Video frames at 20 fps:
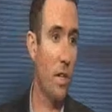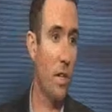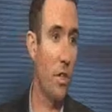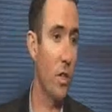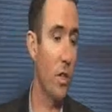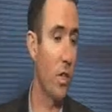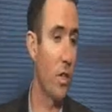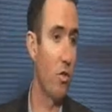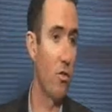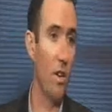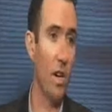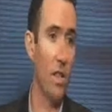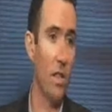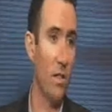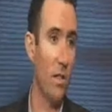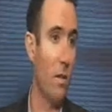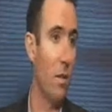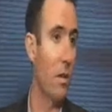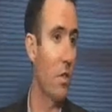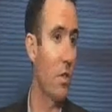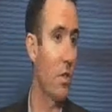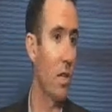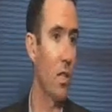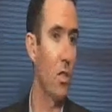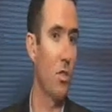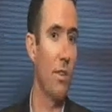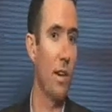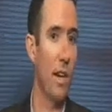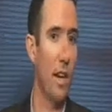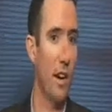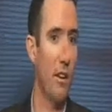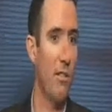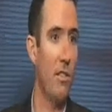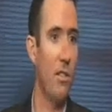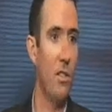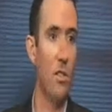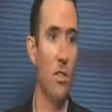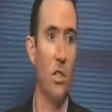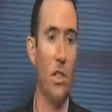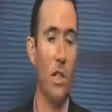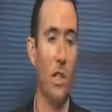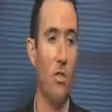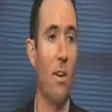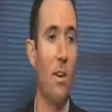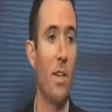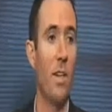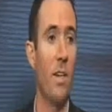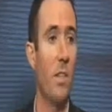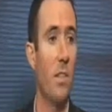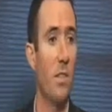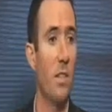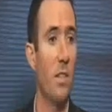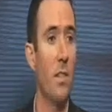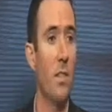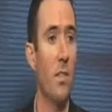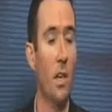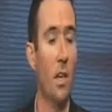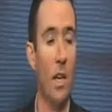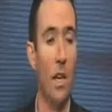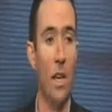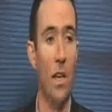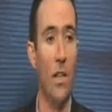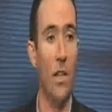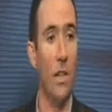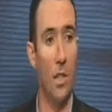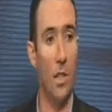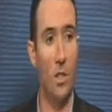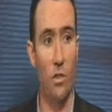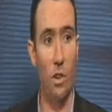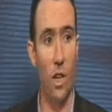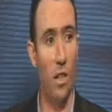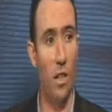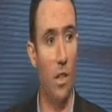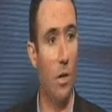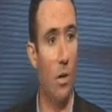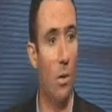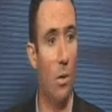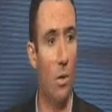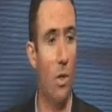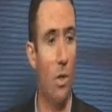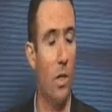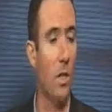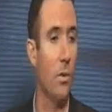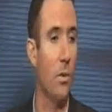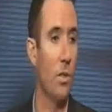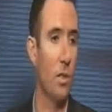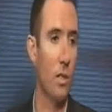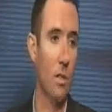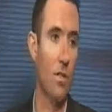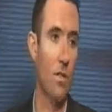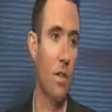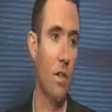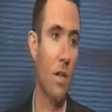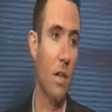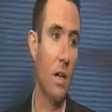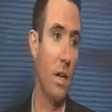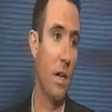You can trade stocks, you can trade currencies, you can trade indices, you can trade gold, oil, silver.